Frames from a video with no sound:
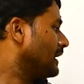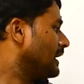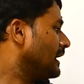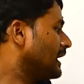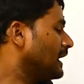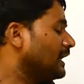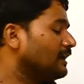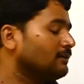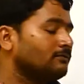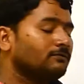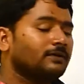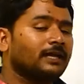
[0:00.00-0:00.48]

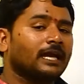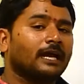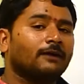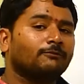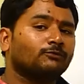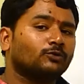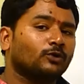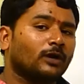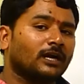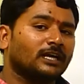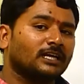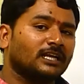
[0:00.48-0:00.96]
and we
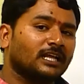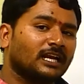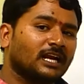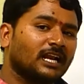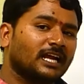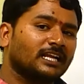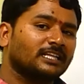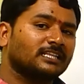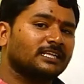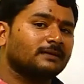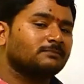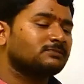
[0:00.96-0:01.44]
have to
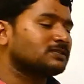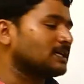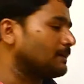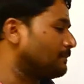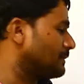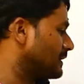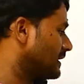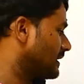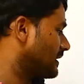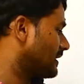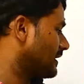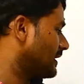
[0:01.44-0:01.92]
underline them
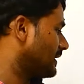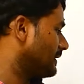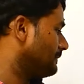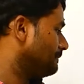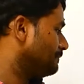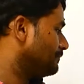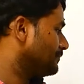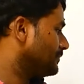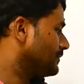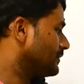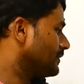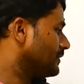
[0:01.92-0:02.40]

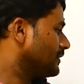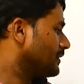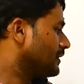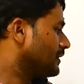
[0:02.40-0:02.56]
separately